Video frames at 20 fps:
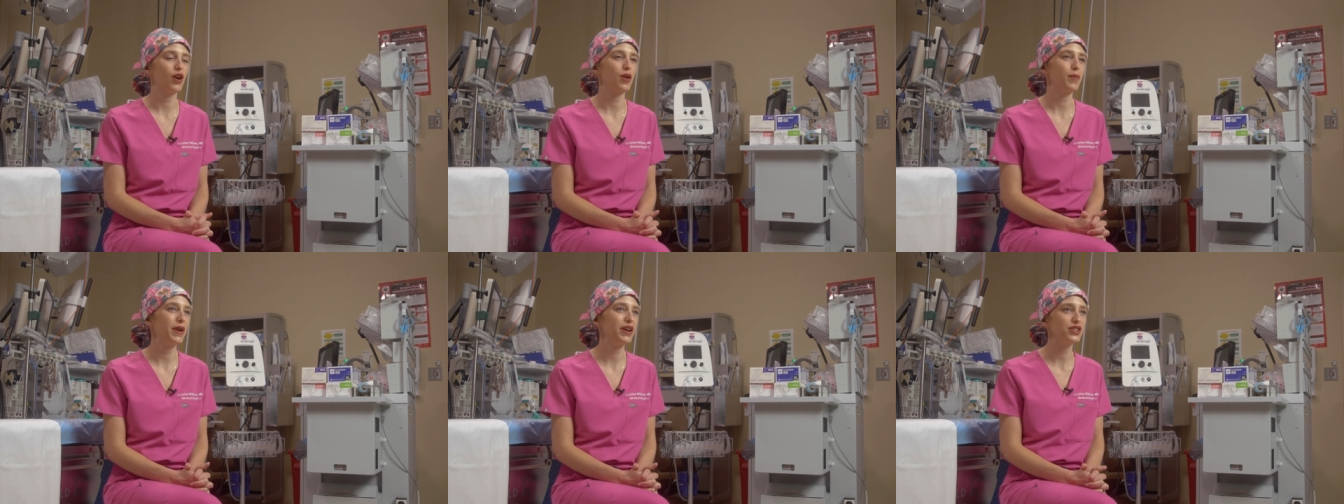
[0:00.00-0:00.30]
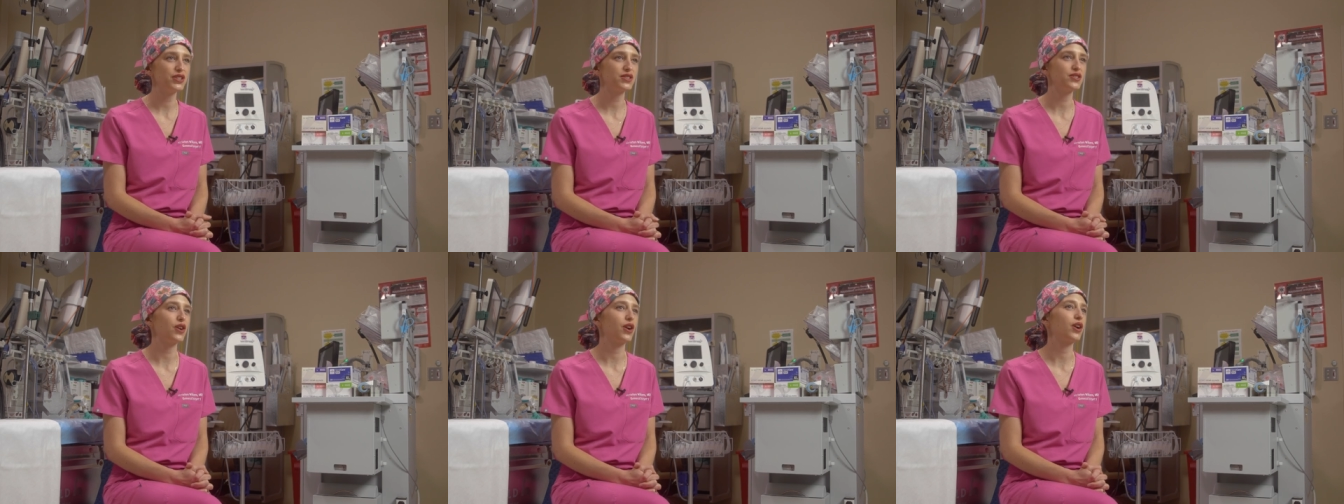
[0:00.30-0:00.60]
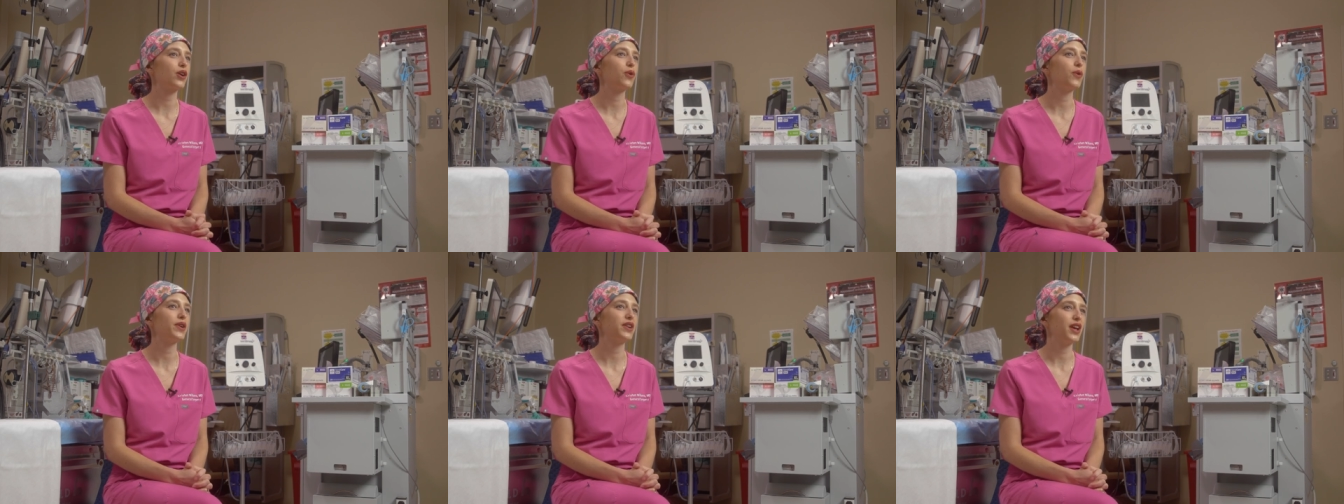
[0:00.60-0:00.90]
our patients
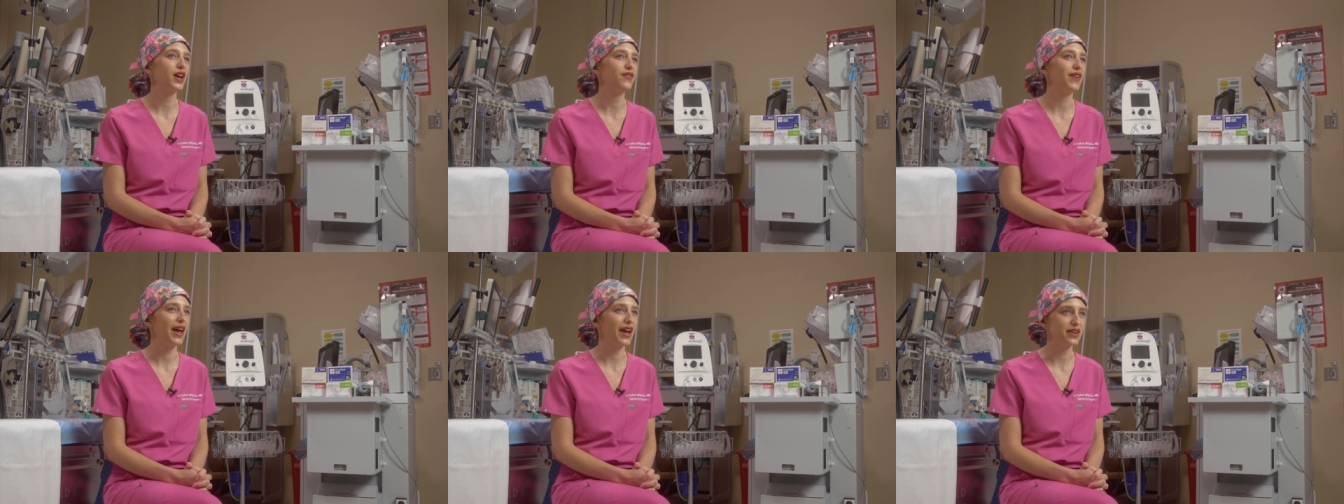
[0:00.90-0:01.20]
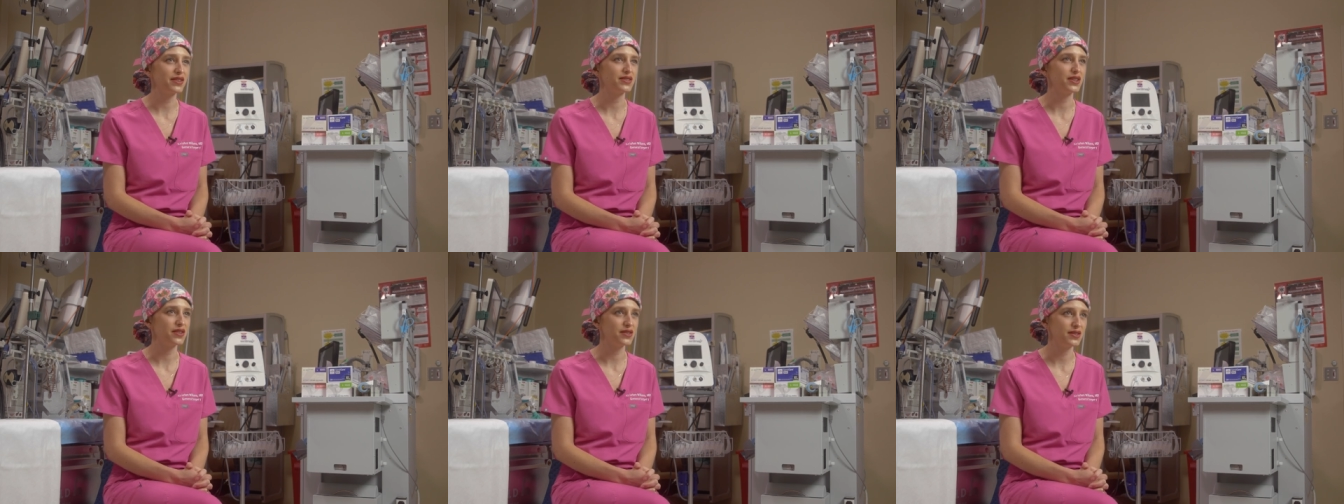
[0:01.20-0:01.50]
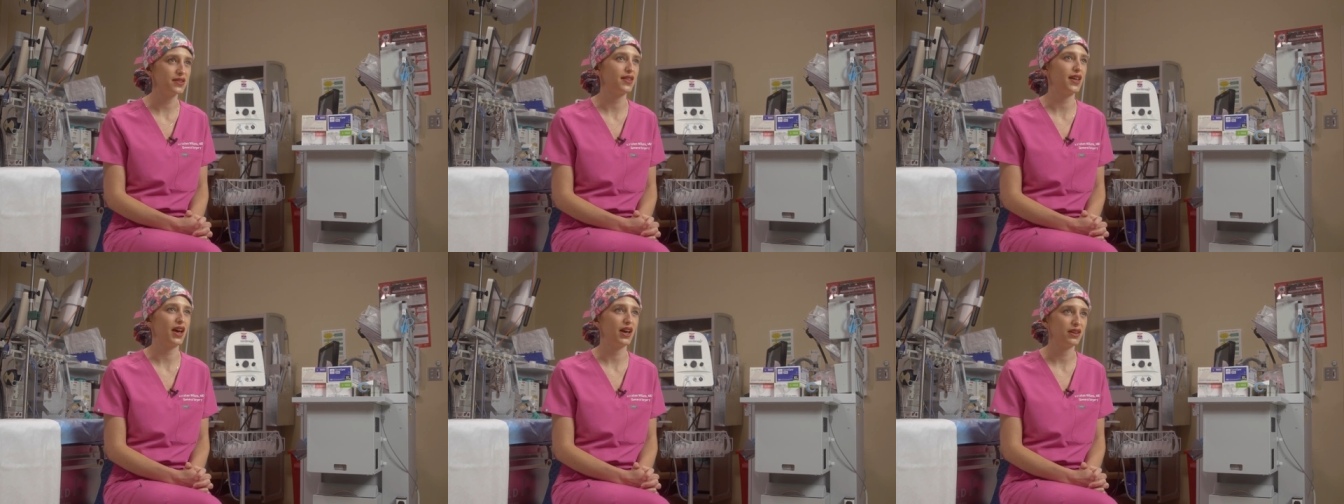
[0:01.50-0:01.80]
aren't going to have
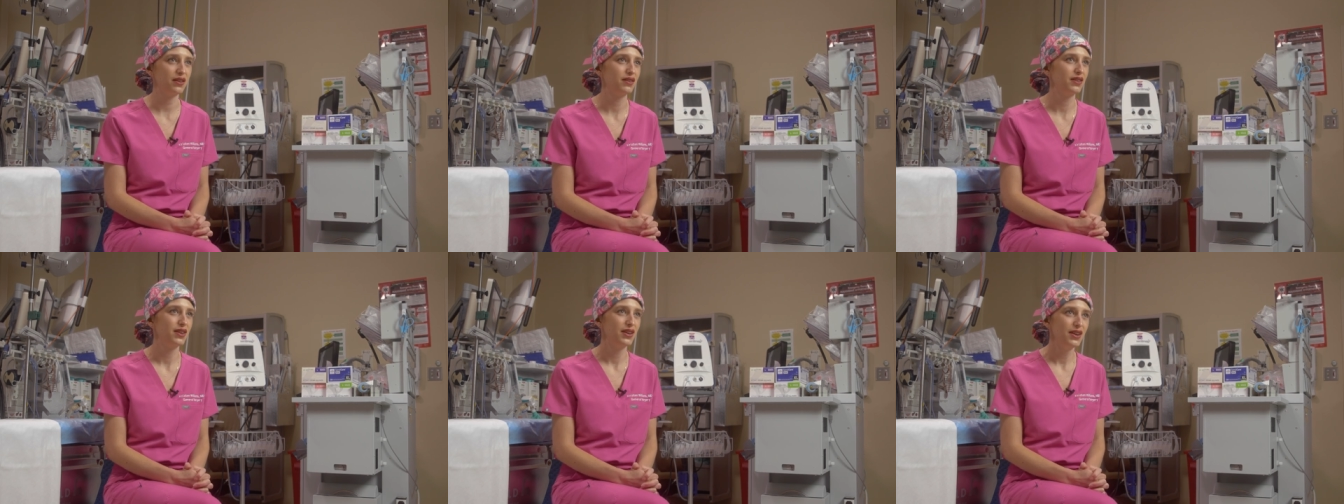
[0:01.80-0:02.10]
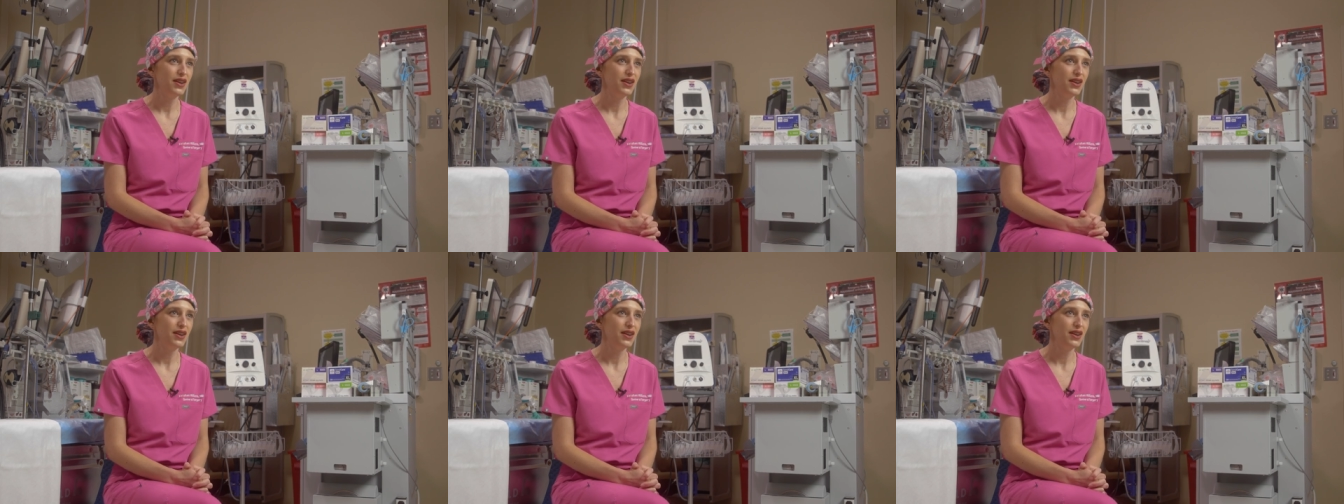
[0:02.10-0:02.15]
access to that.